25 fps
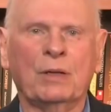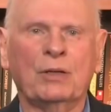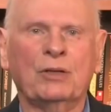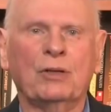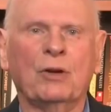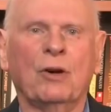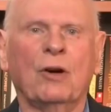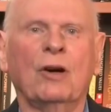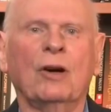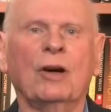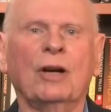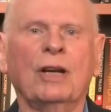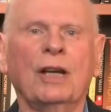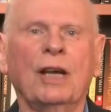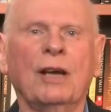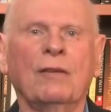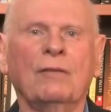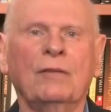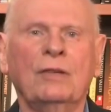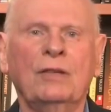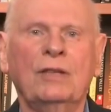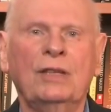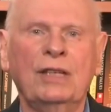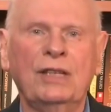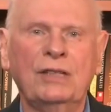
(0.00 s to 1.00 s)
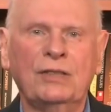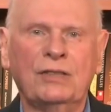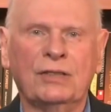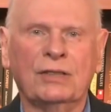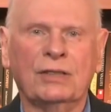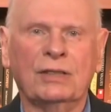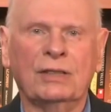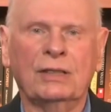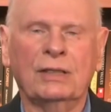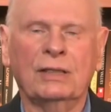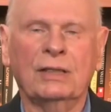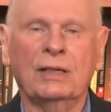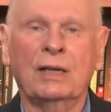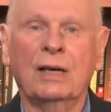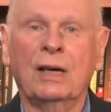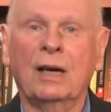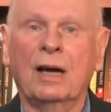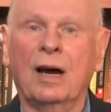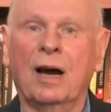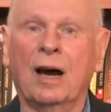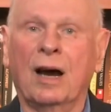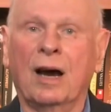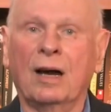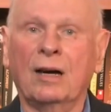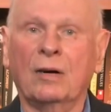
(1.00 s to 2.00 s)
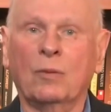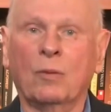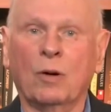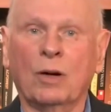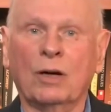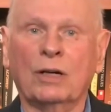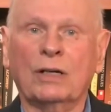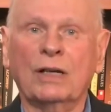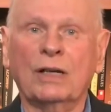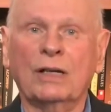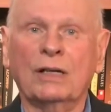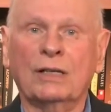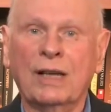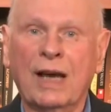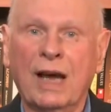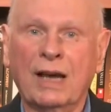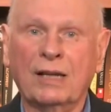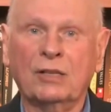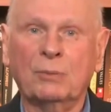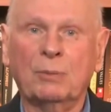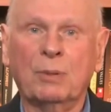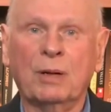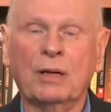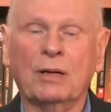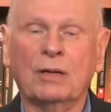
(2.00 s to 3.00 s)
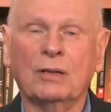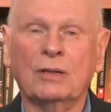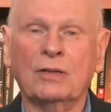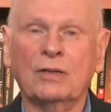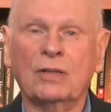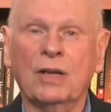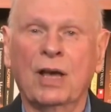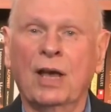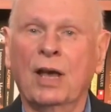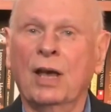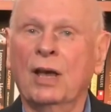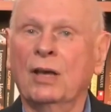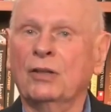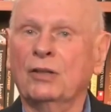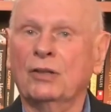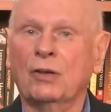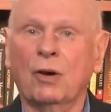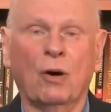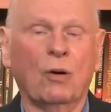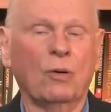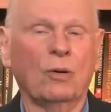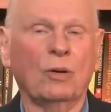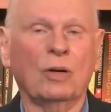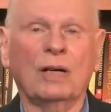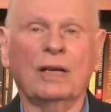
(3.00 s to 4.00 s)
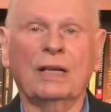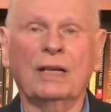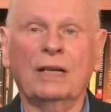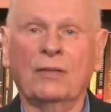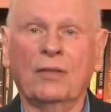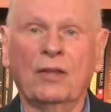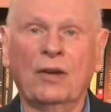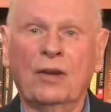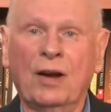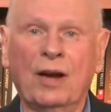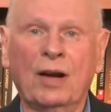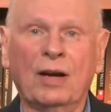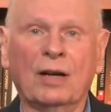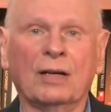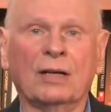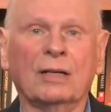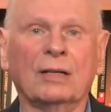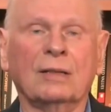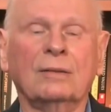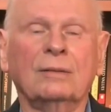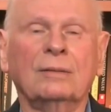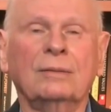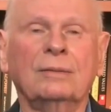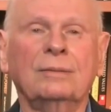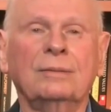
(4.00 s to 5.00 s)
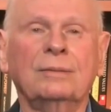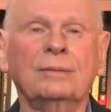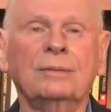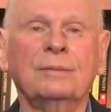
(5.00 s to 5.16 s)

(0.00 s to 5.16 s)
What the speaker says: the majority of decent, hard-working taxpayers totally in the dark.